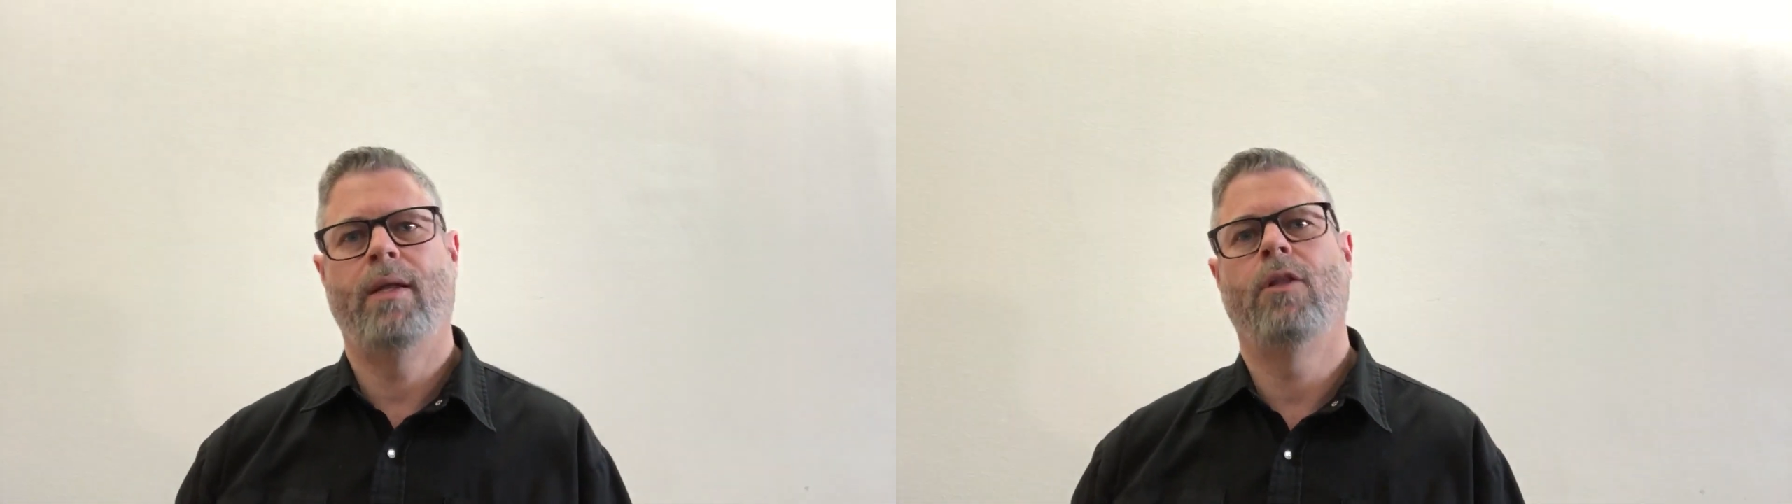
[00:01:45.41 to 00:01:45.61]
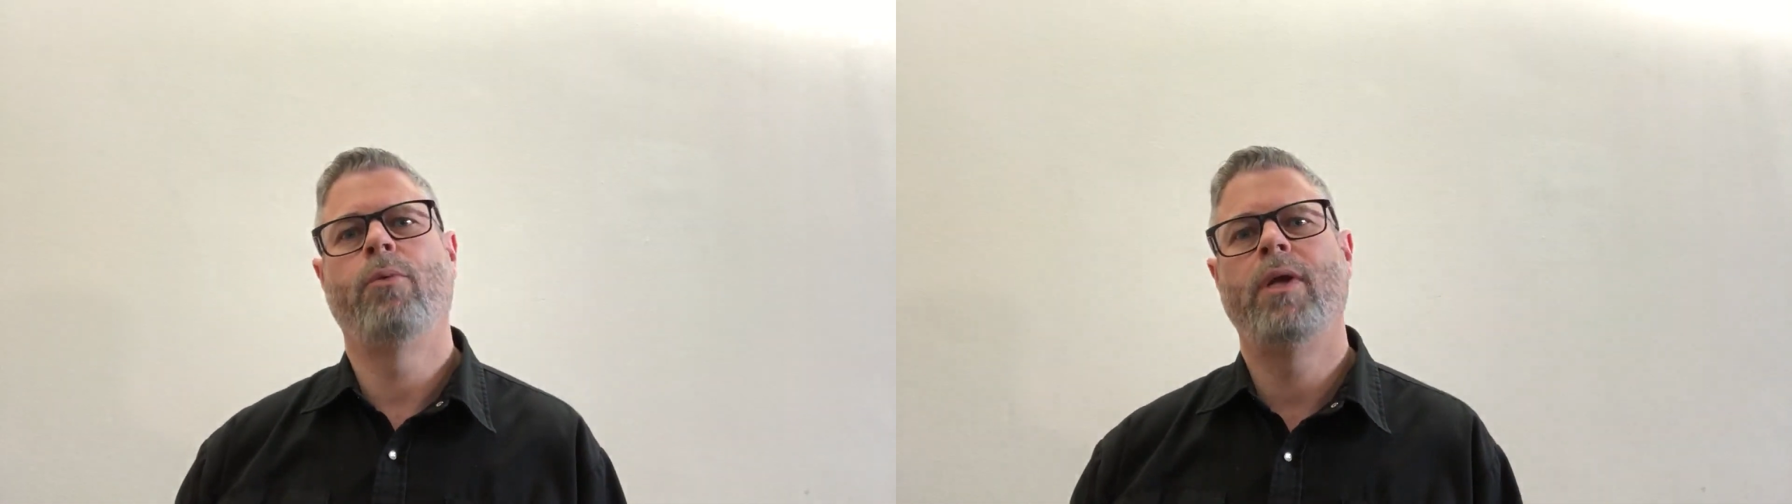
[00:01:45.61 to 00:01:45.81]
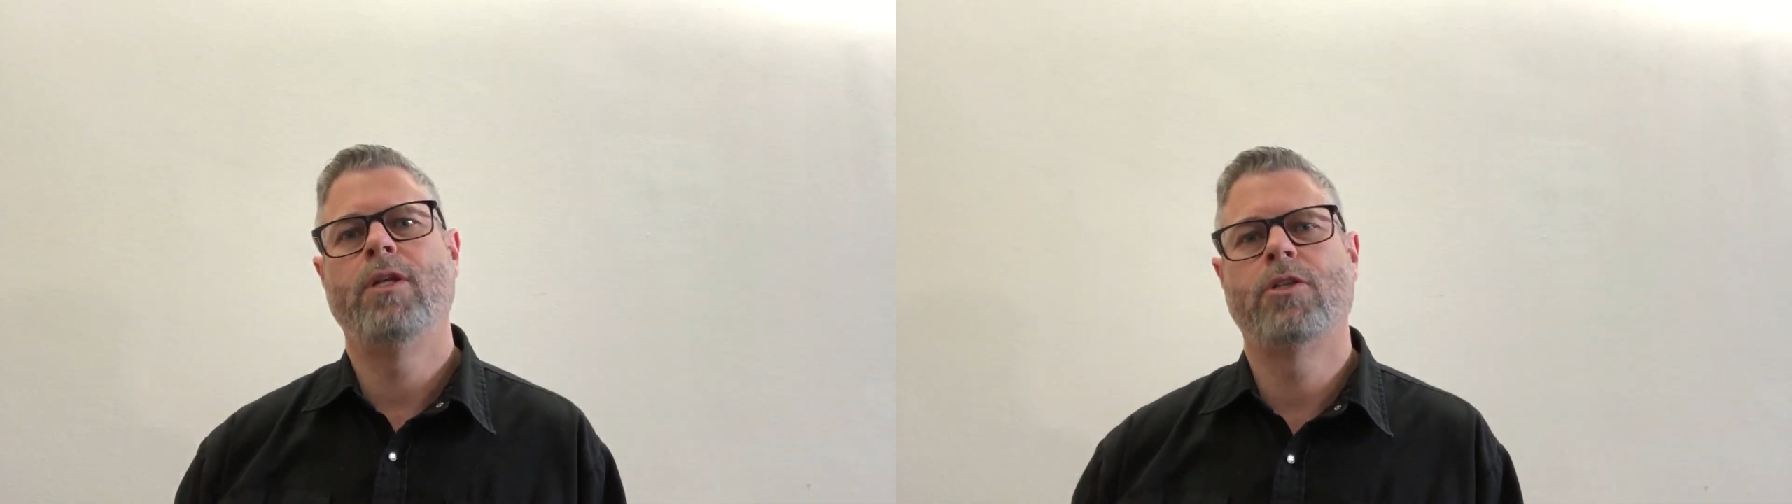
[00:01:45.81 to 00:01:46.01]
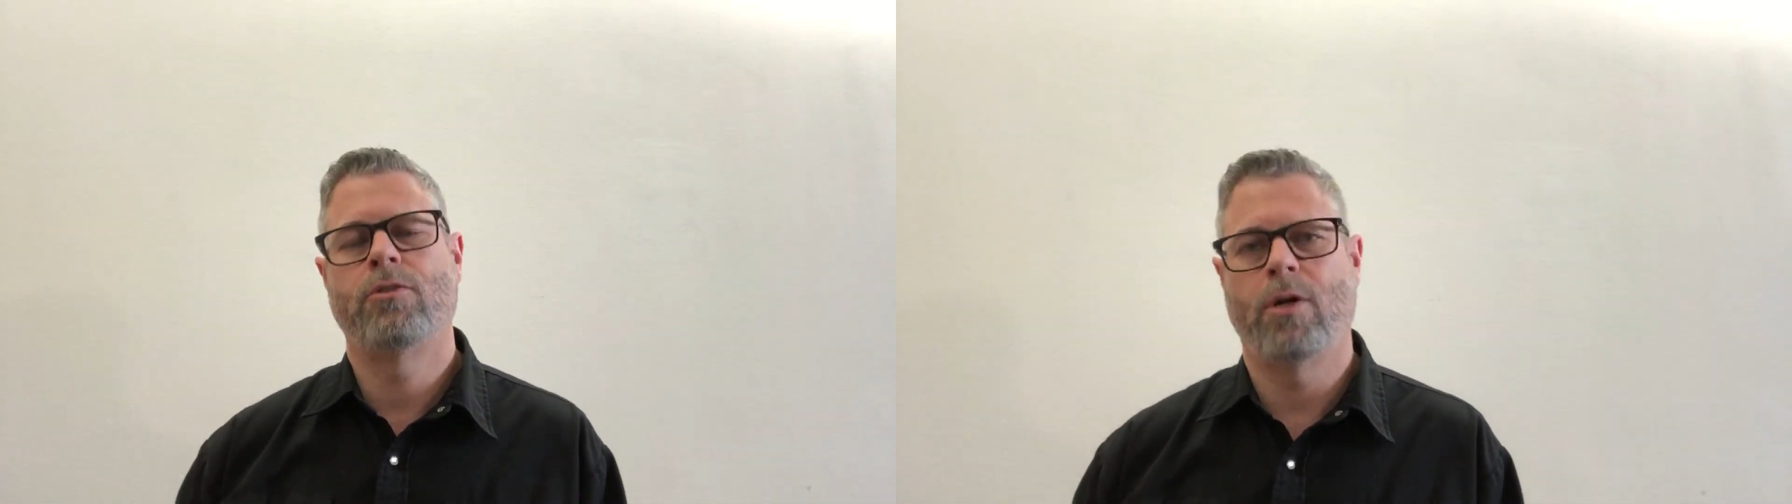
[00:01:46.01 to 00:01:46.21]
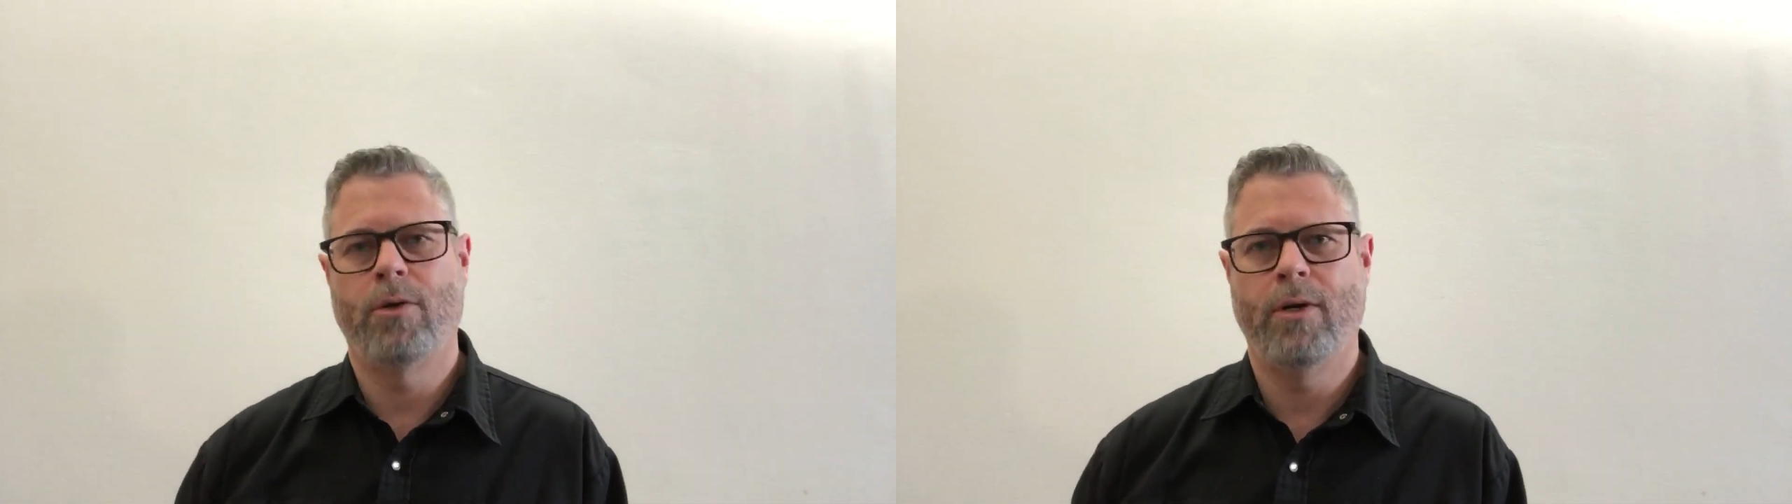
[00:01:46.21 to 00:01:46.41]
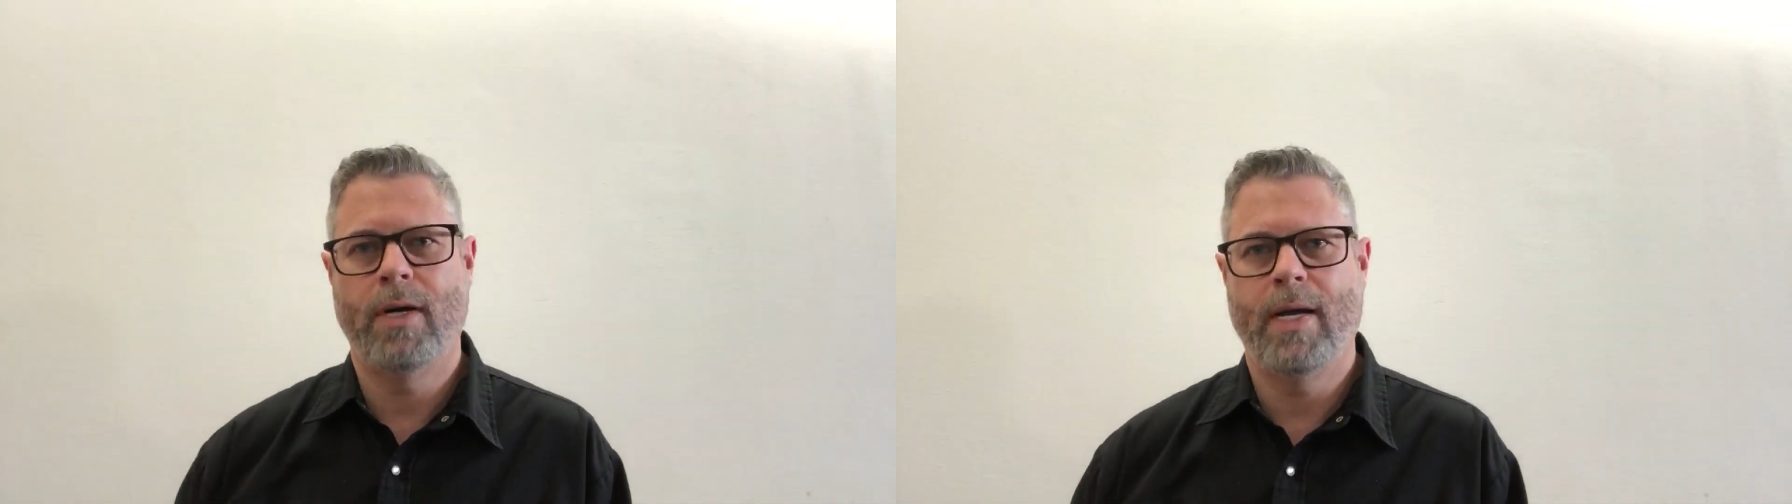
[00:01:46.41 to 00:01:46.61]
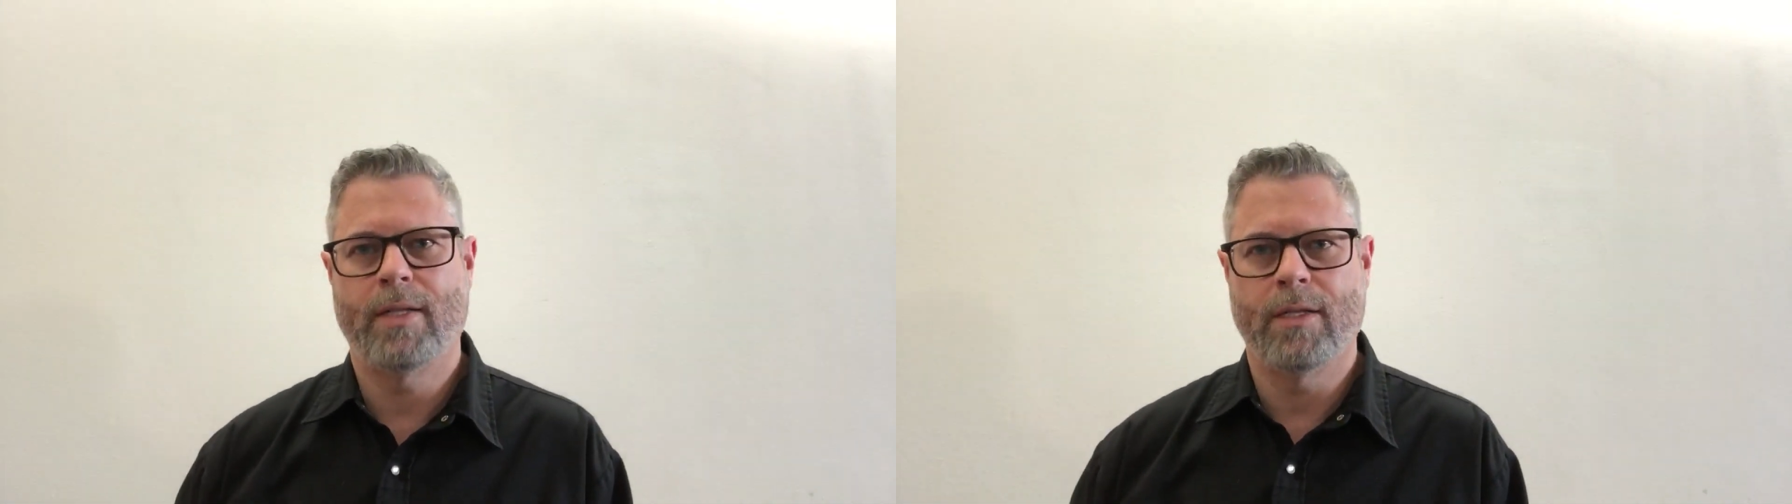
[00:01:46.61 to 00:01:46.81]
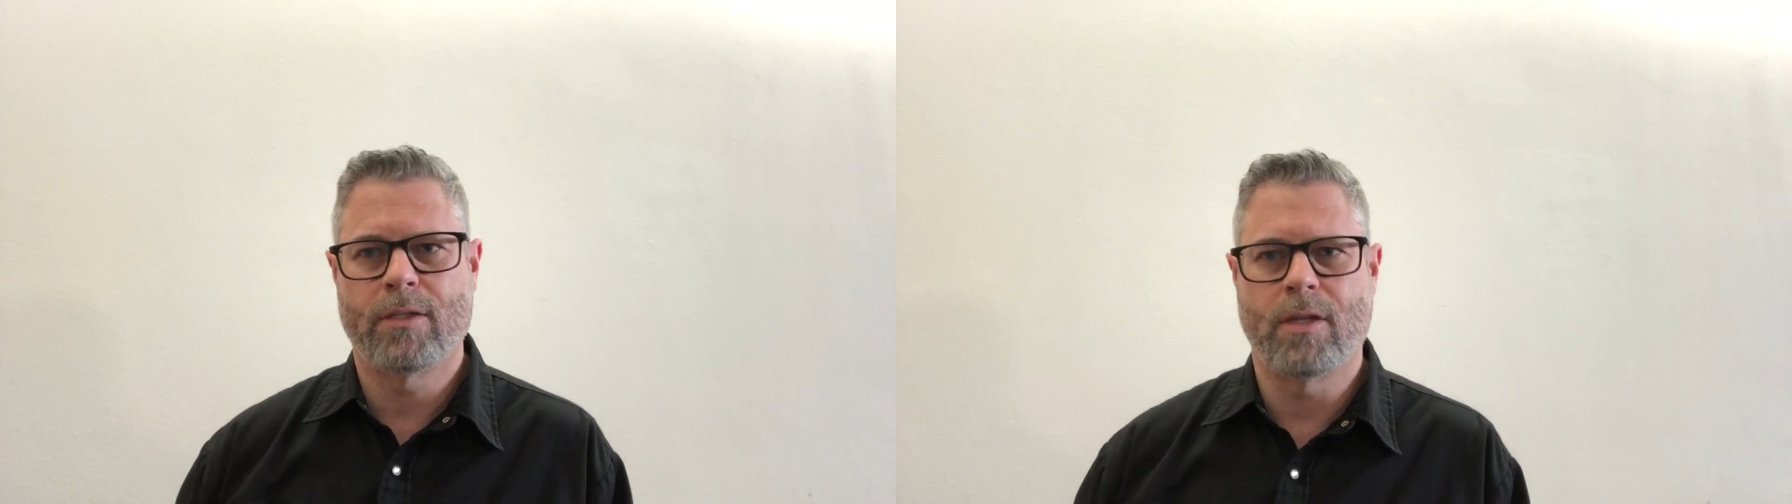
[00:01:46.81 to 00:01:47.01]
and Louise Schroeder
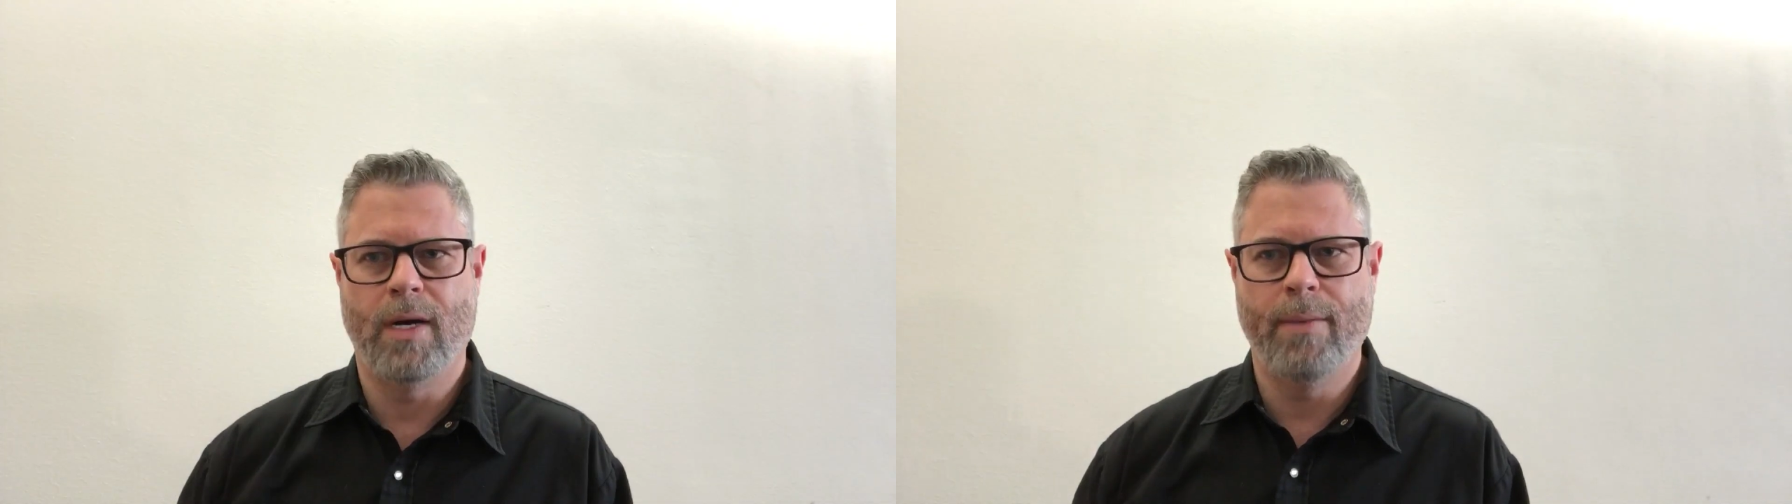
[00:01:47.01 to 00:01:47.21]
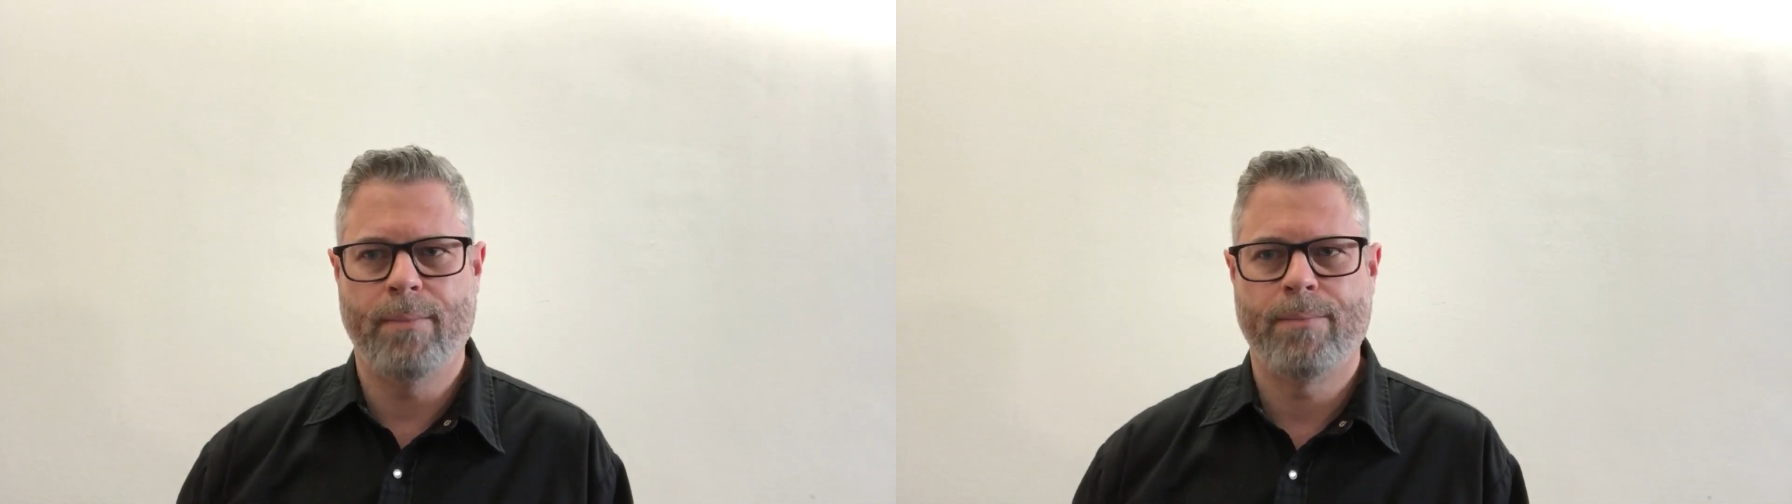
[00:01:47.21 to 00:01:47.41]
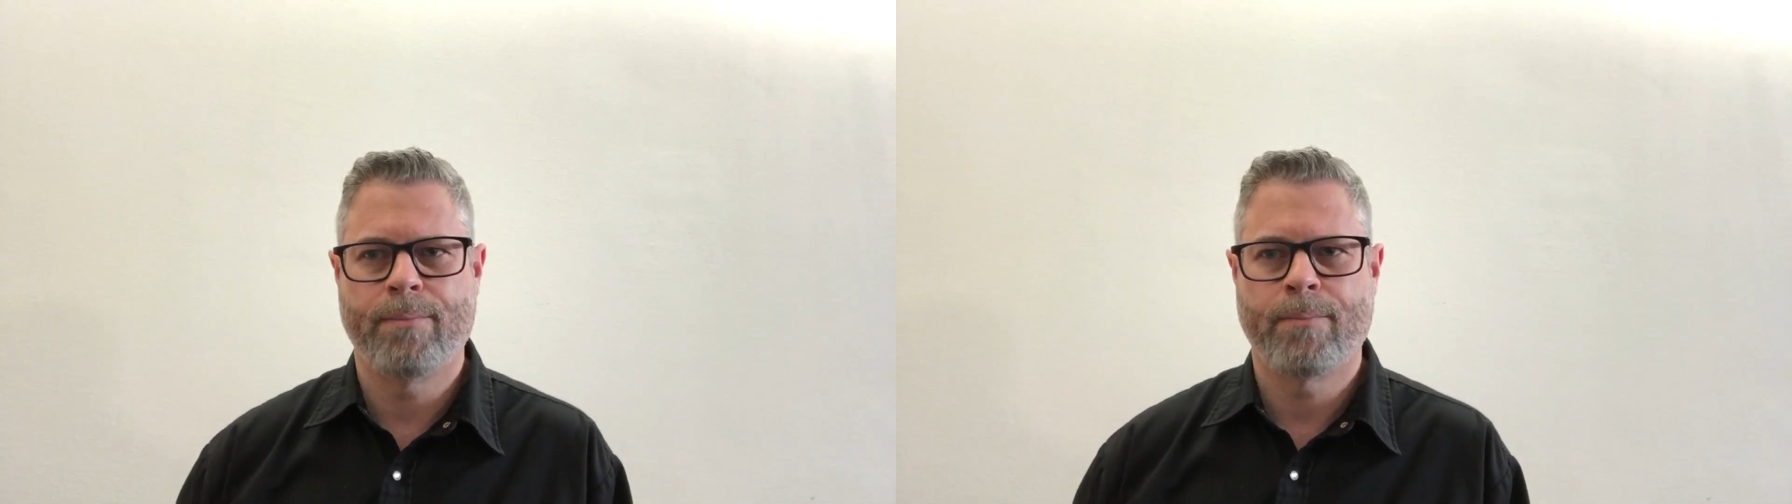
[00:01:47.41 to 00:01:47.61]
at this time.